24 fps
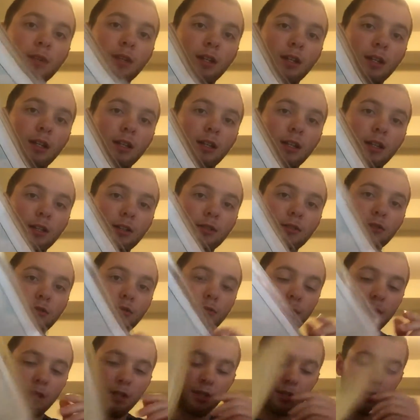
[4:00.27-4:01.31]
I got like so
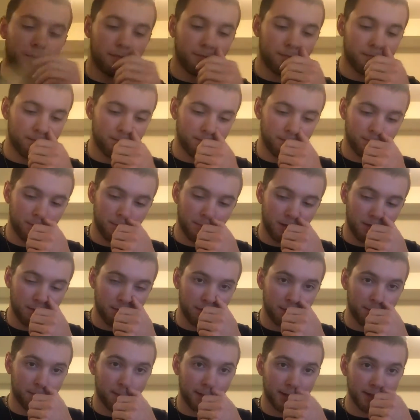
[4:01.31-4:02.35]
many. I'm
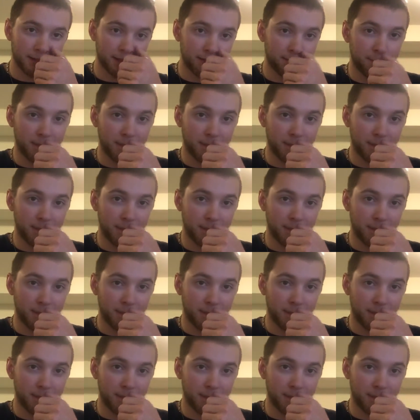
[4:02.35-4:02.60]
in the process